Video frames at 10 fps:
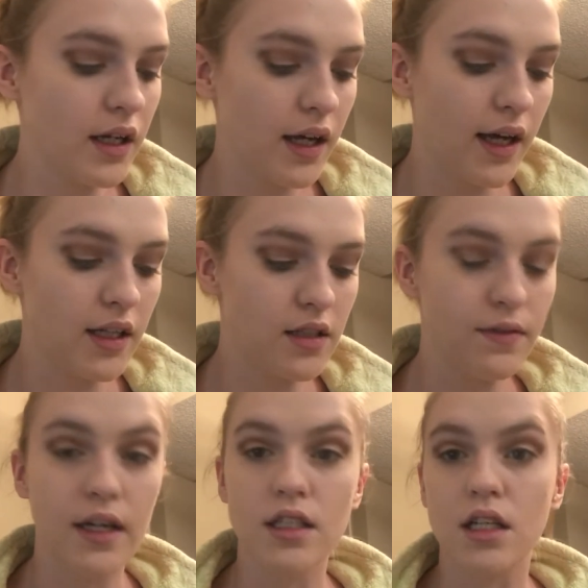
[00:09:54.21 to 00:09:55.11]
it gets
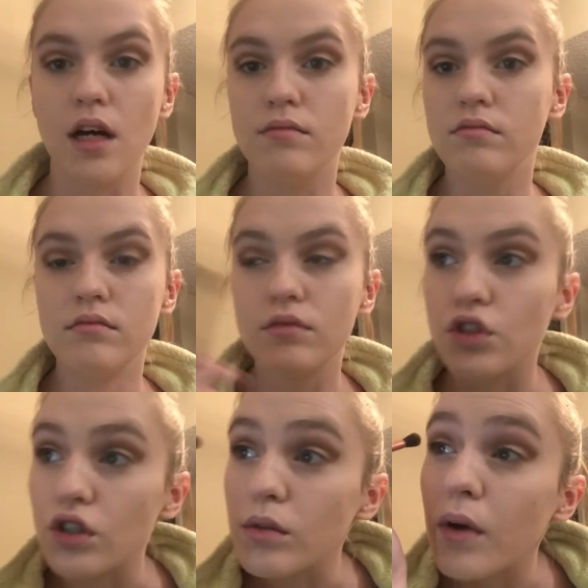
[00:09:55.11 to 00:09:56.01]
fixed up
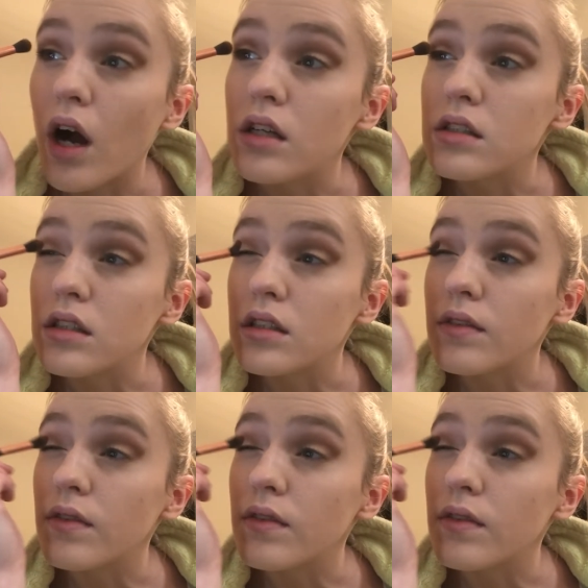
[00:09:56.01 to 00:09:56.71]
through the process